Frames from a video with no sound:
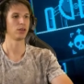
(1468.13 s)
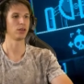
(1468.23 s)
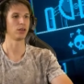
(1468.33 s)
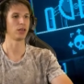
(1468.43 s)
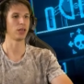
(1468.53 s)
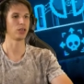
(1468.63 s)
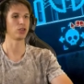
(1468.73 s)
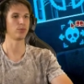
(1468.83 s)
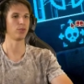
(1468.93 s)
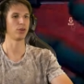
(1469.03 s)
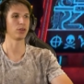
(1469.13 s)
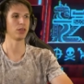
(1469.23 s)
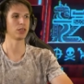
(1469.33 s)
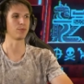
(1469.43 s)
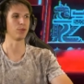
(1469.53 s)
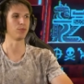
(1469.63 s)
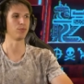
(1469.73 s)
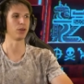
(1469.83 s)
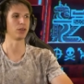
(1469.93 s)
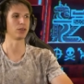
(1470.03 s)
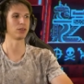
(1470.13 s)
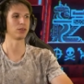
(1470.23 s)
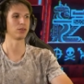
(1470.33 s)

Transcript: Uh, energy pod, explode pod.